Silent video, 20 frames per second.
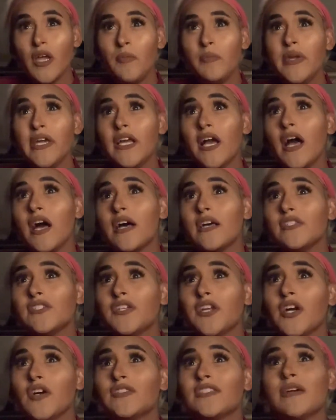Because, you
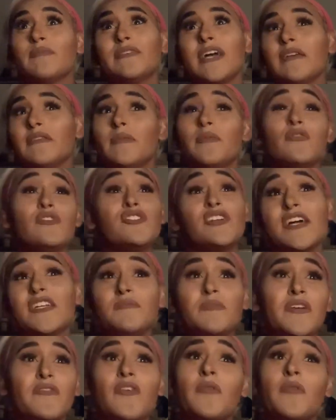know, sometimes people judge me for